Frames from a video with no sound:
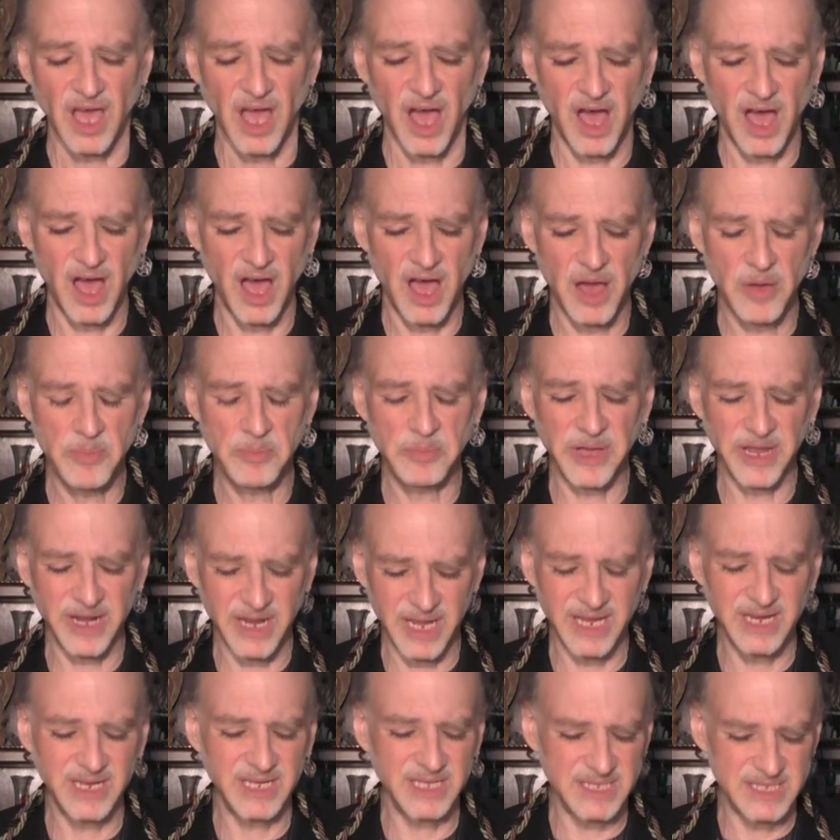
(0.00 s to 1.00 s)
uh, but
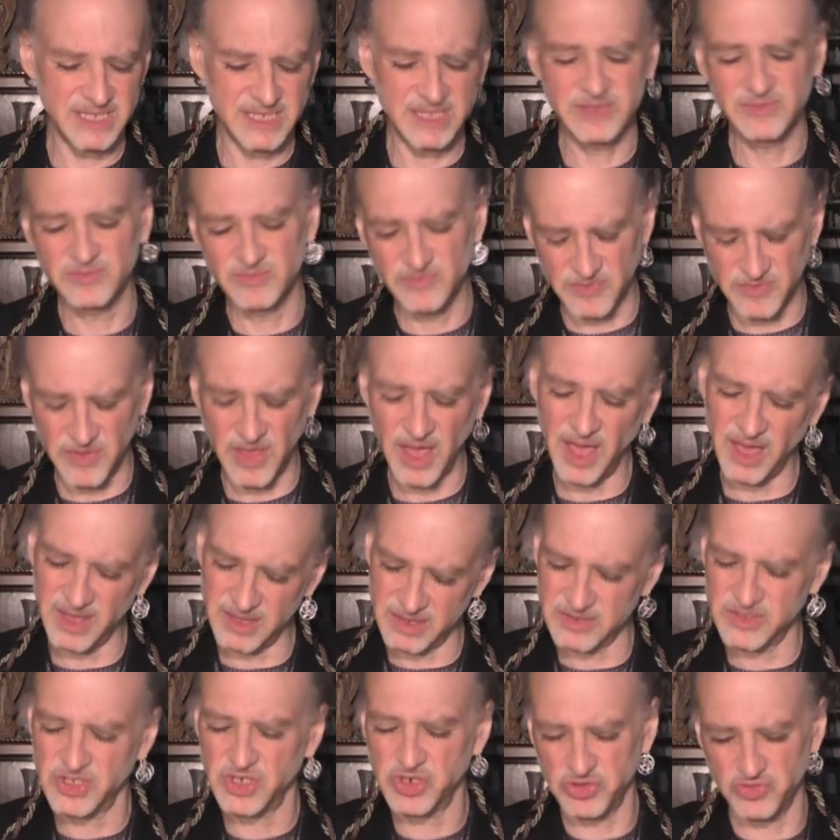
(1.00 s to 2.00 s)
it is
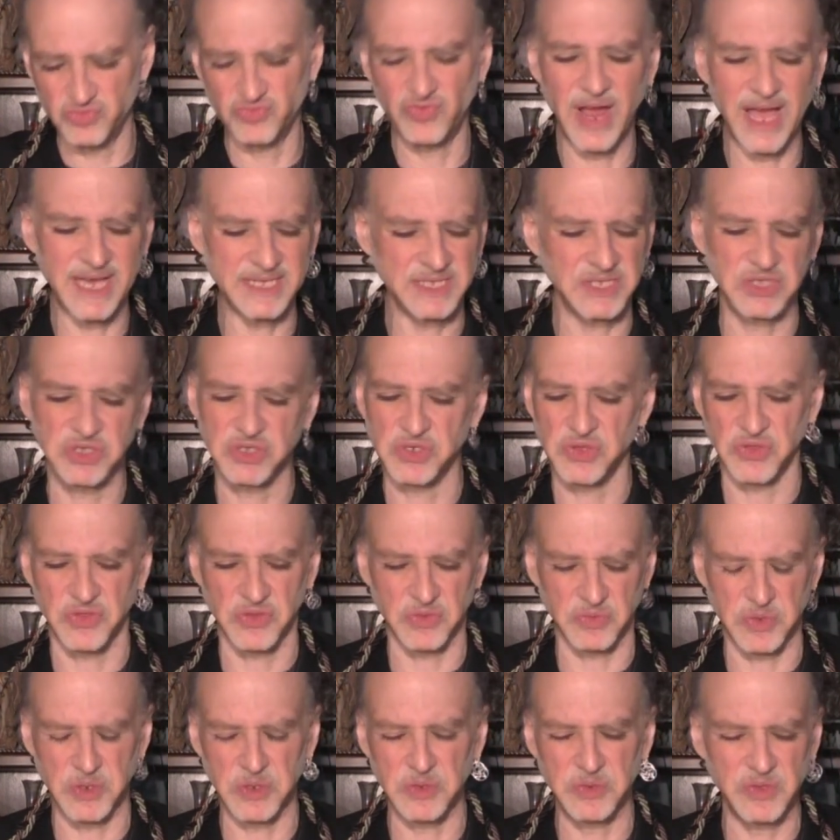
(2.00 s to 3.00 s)
uh, to rest
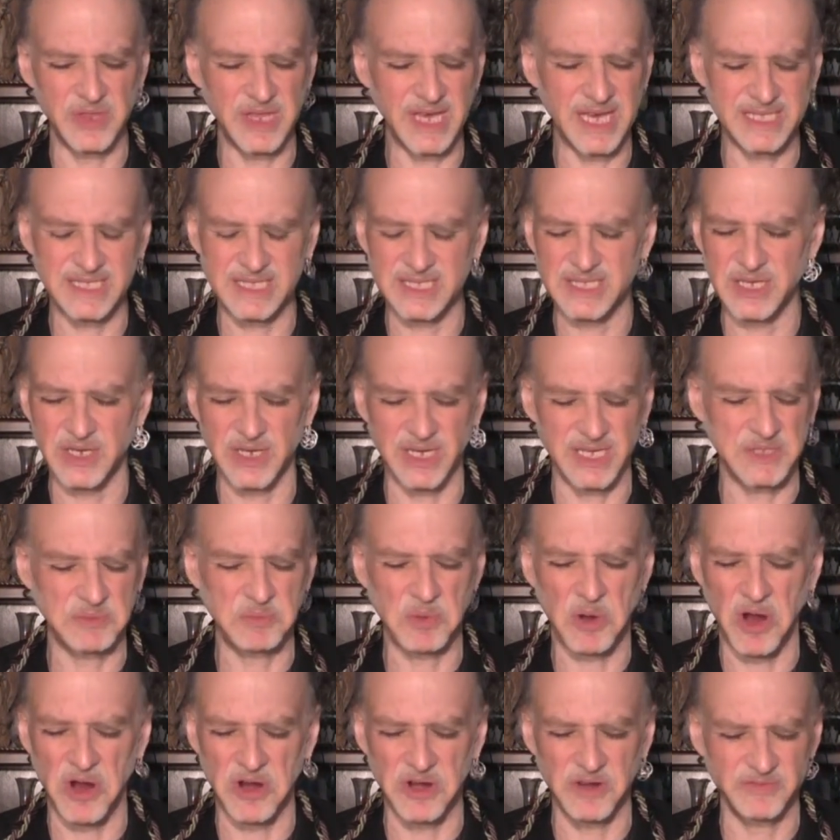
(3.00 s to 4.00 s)
through this it's
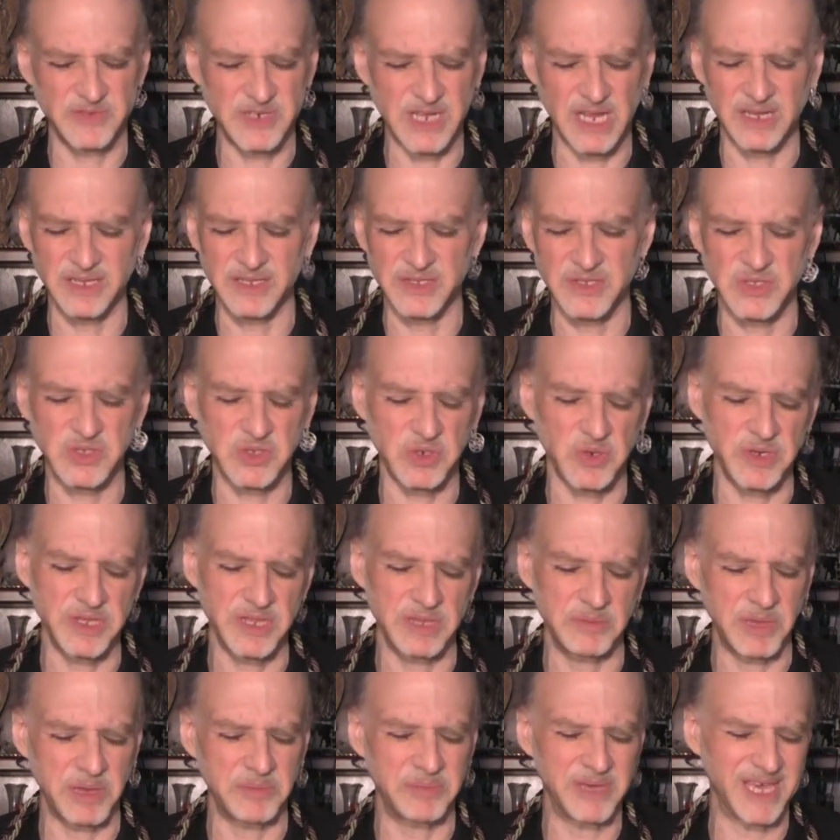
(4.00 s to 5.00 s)
part of telling the story
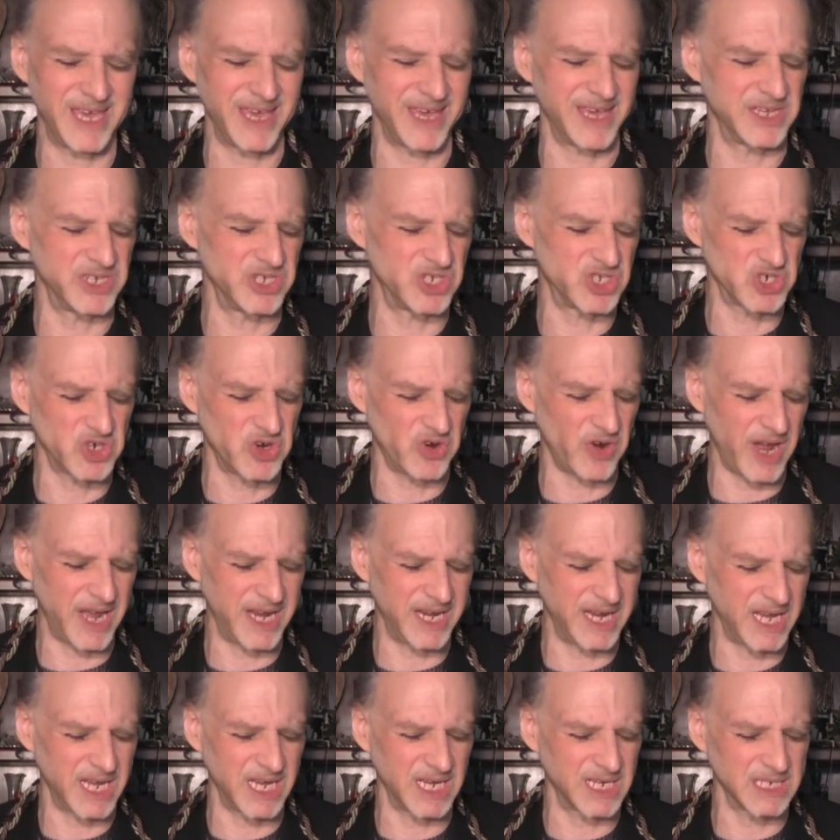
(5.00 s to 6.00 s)
they may be
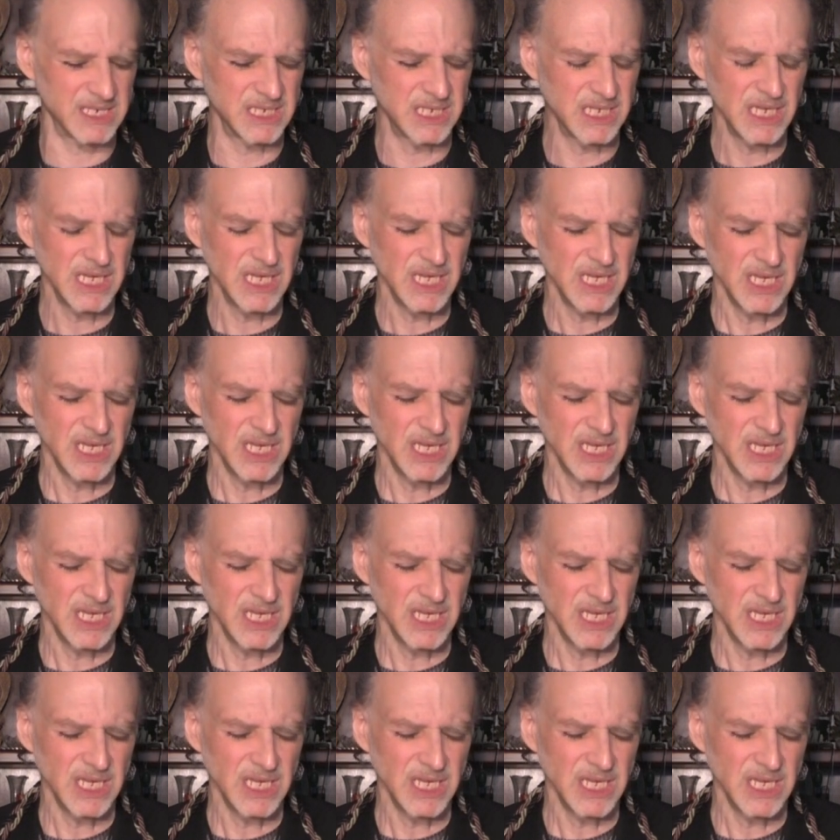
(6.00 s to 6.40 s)
integrating